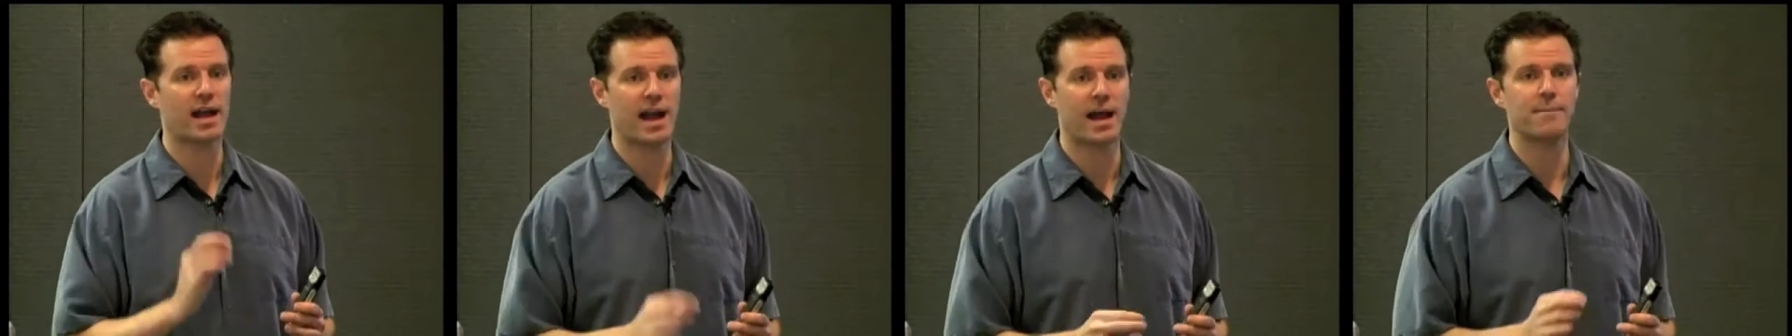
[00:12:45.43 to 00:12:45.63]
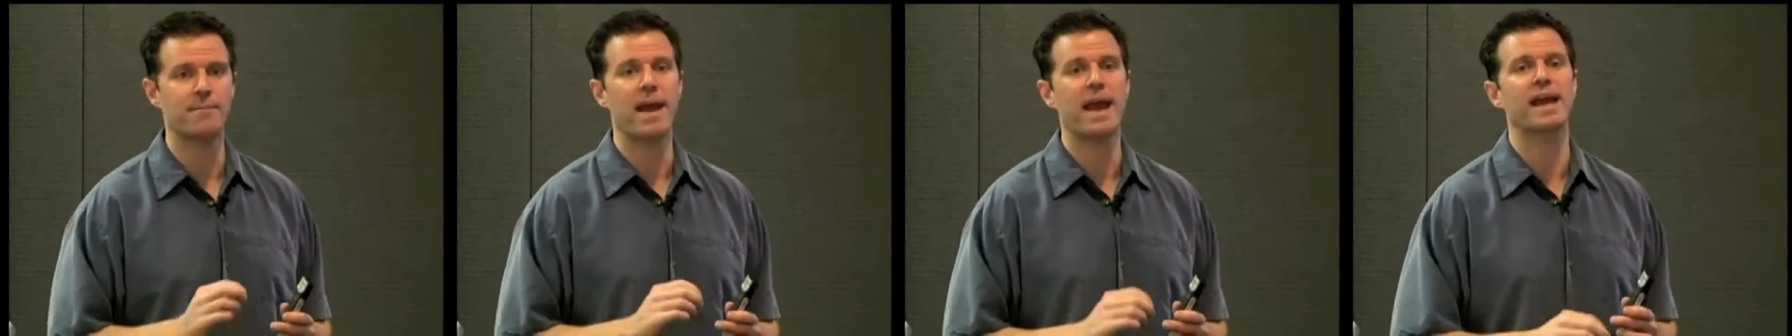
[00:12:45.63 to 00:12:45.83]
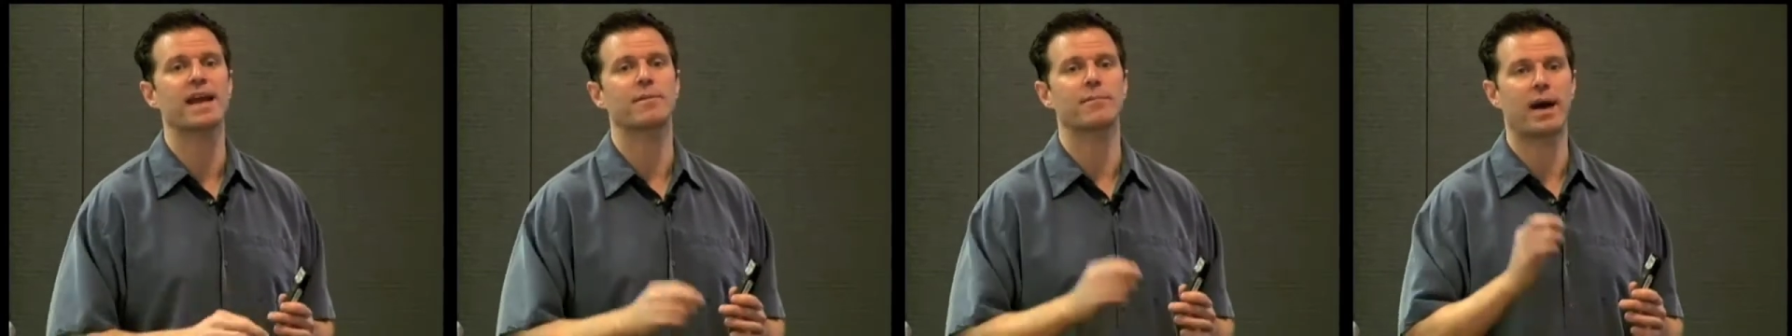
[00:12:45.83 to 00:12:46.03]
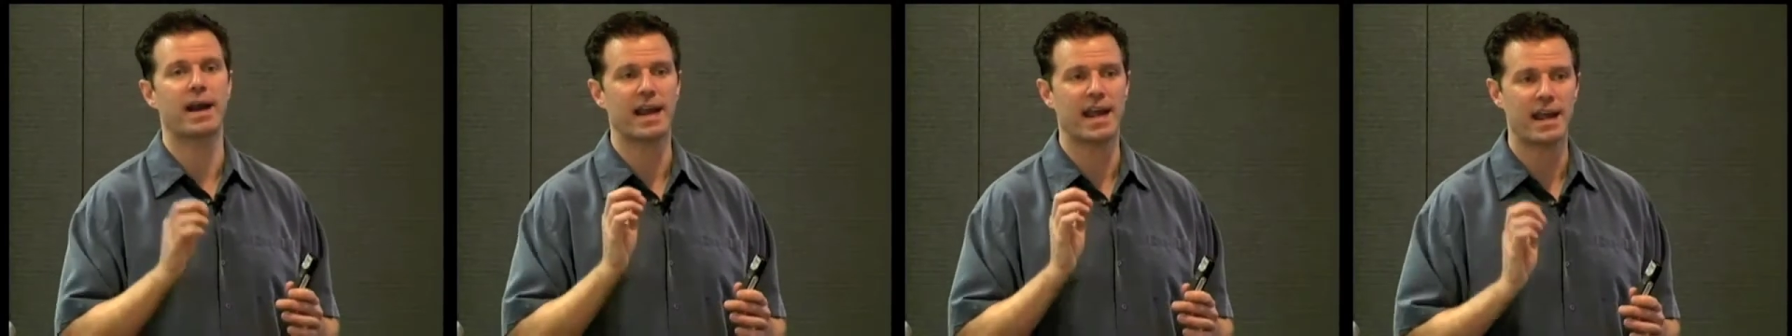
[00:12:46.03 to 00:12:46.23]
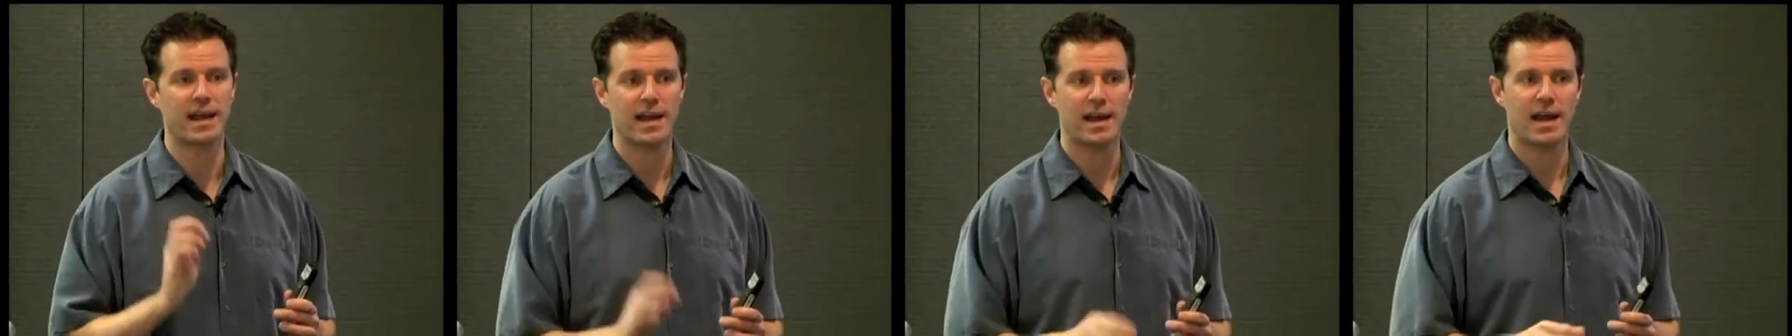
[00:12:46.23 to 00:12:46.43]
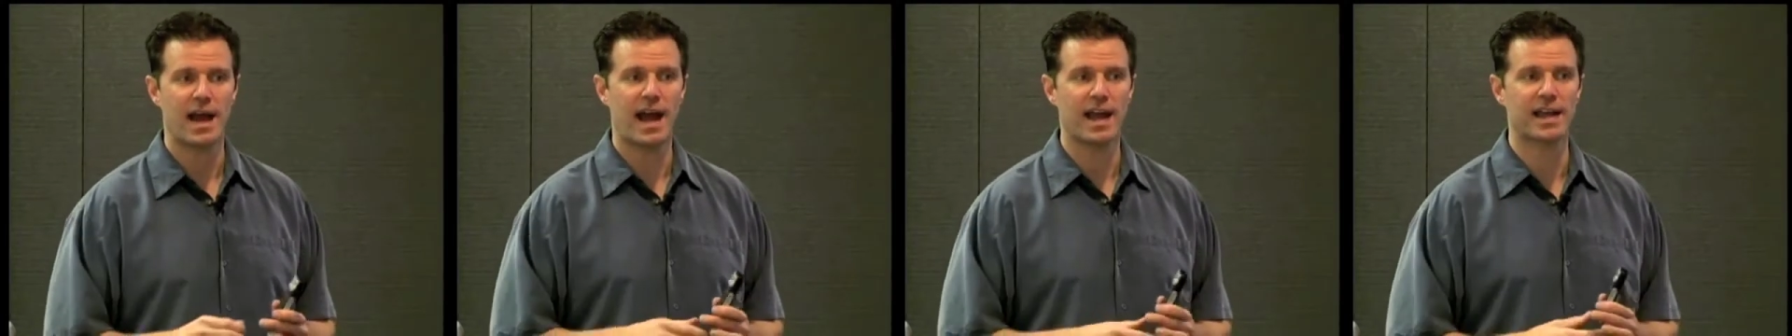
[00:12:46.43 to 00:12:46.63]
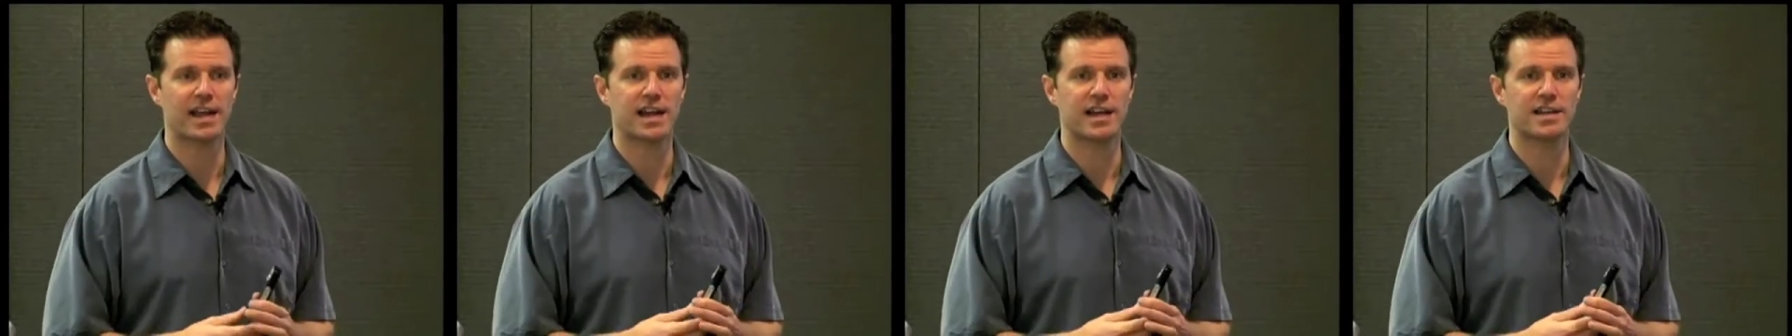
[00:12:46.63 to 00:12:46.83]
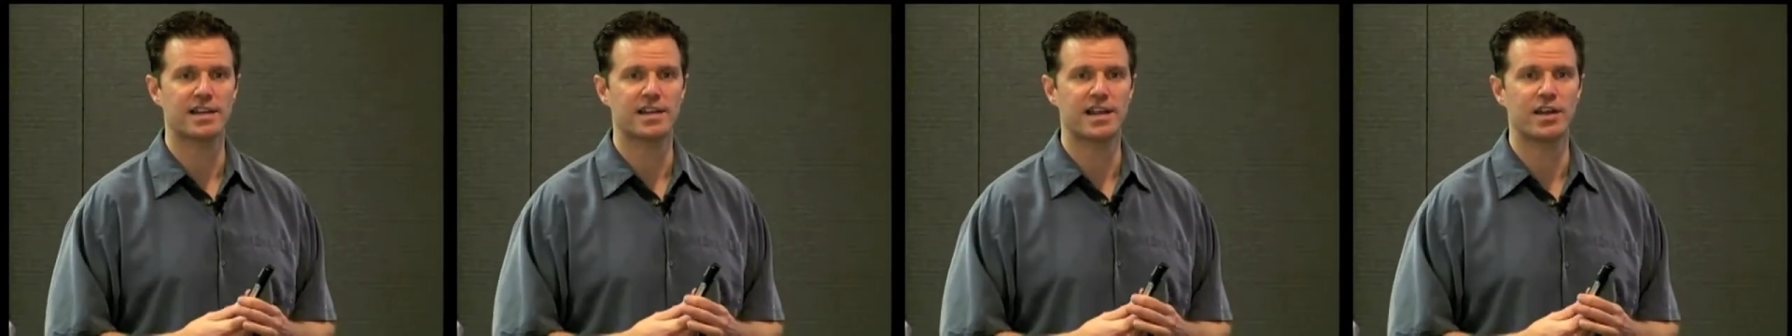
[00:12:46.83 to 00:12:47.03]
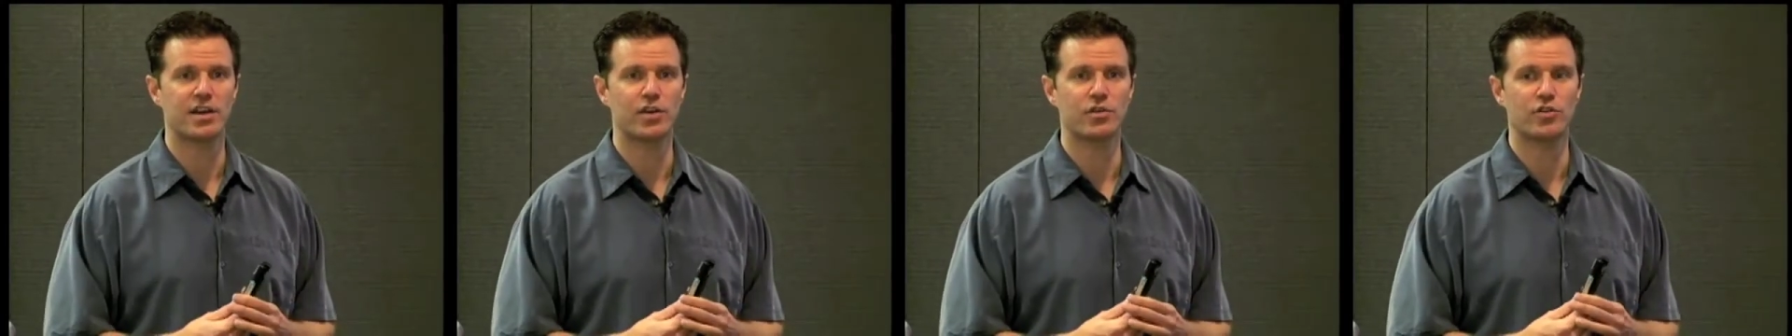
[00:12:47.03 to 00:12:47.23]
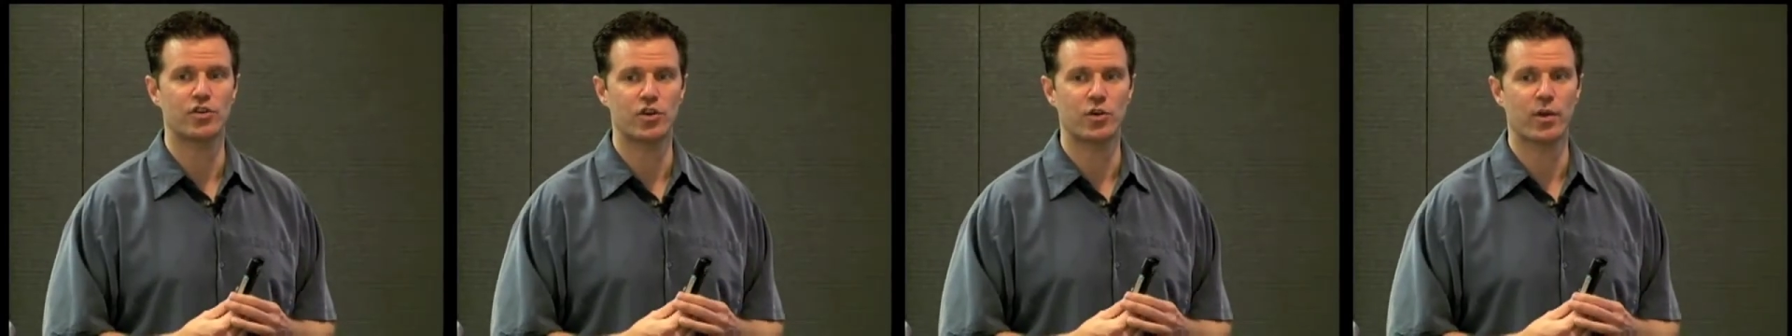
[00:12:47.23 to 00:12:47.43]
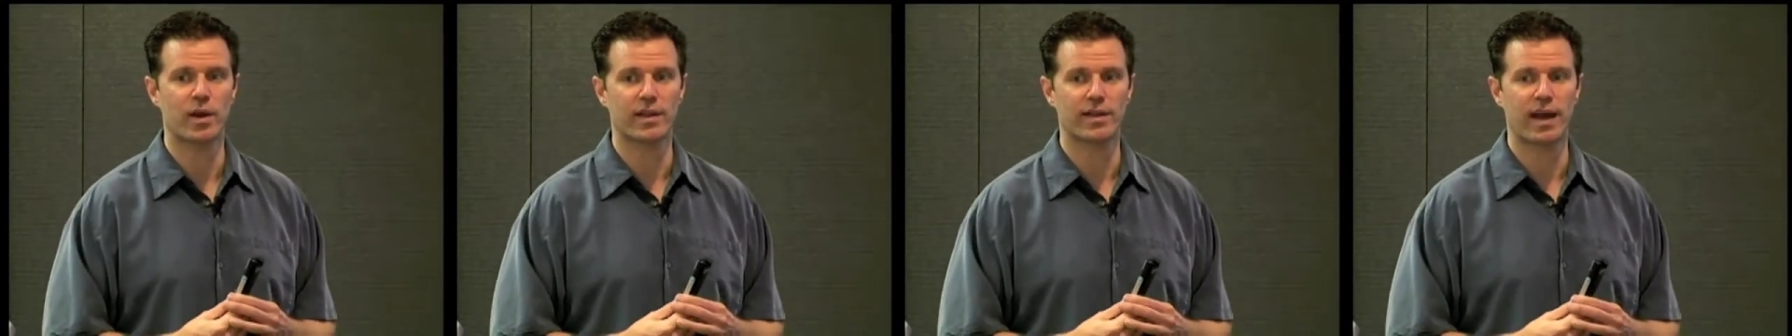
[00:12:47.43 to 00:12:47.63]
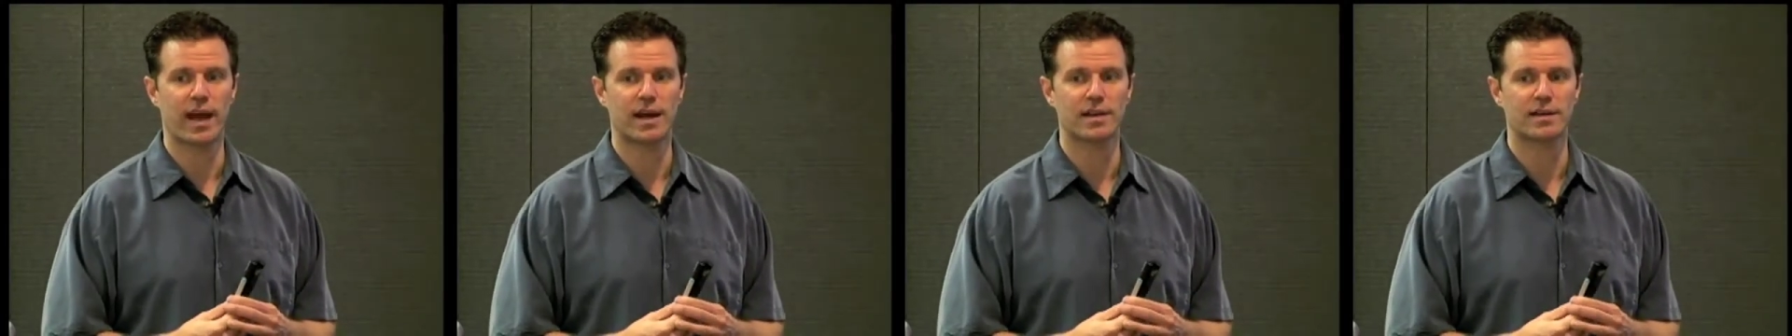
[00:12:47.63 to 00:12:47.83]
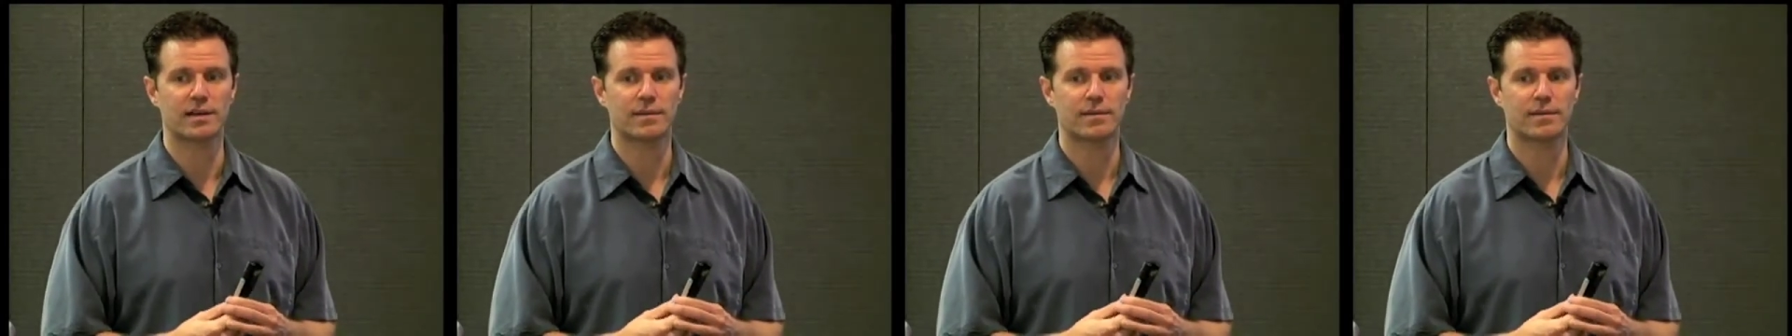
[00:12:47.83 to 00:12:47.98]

I'm making money. I can continue doing that.